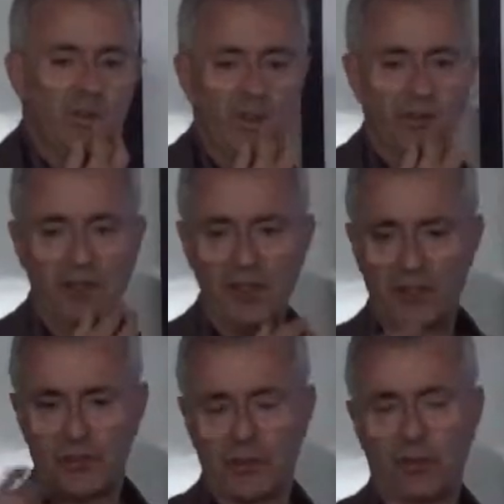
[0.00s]
for the
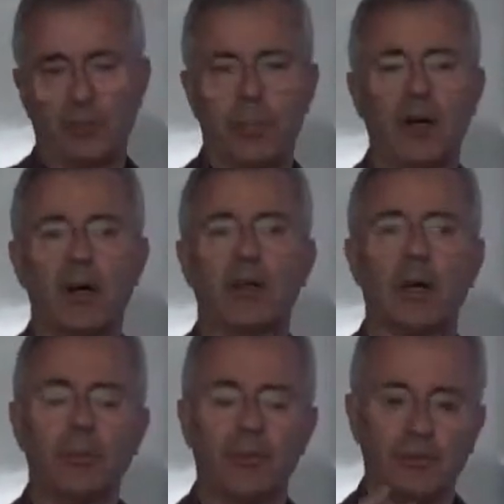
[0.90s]
first part,
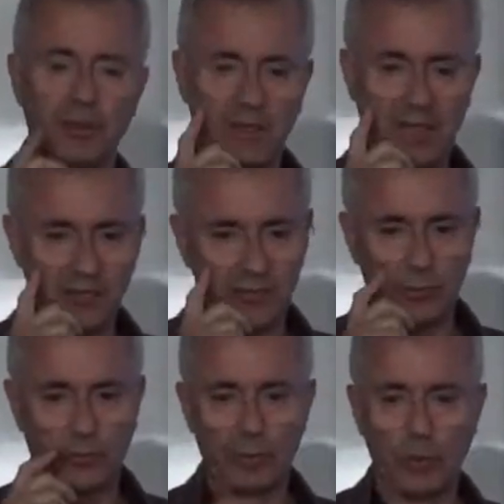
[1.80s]
up and for the next
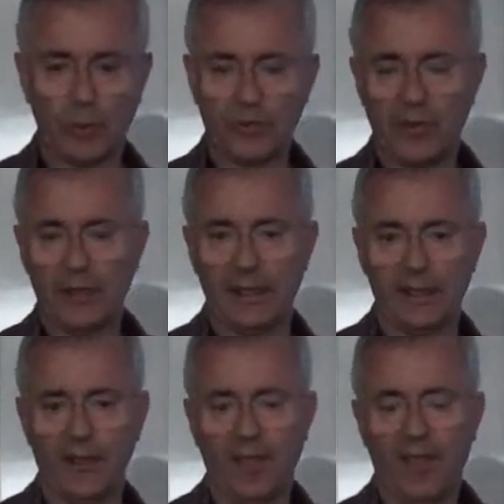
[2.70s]
sort of 3/4 of an
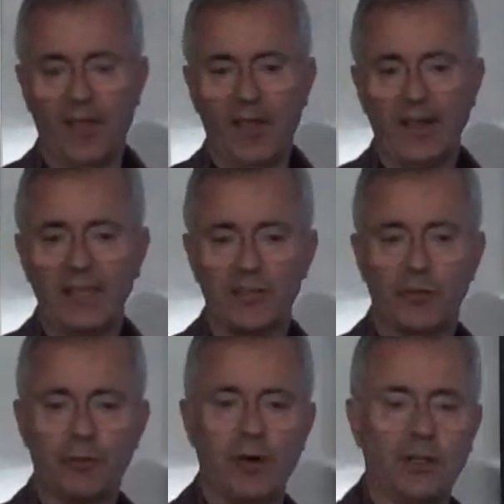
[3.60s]
hour, is
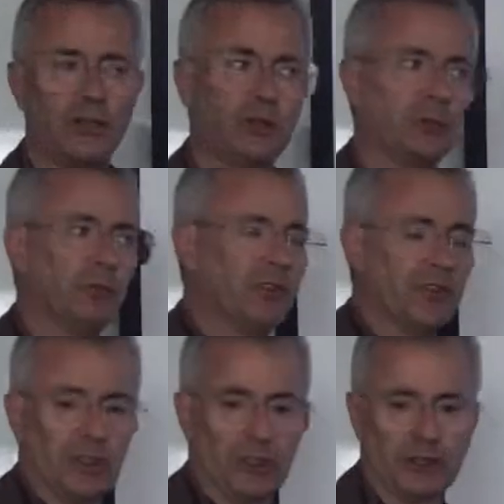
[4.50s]
to do some
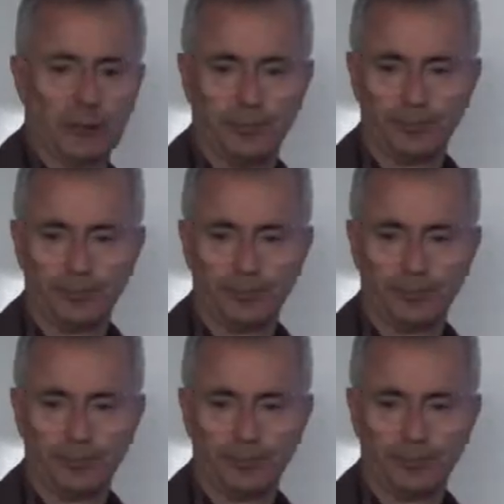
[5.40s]
research.